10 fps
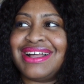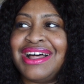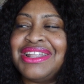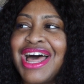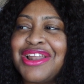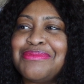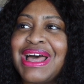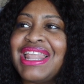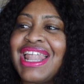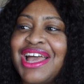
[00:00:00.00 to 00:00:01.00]
A lot of
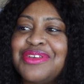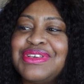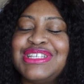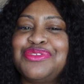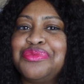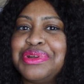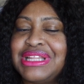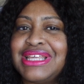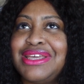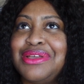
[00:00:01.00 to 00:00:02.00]
my life is
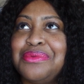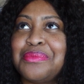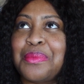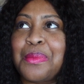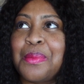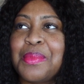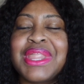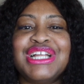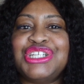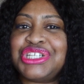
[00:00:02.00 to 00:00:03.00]
really
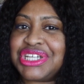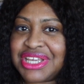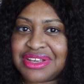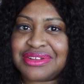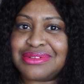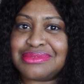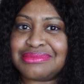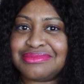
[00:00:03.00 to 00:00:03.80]
chill.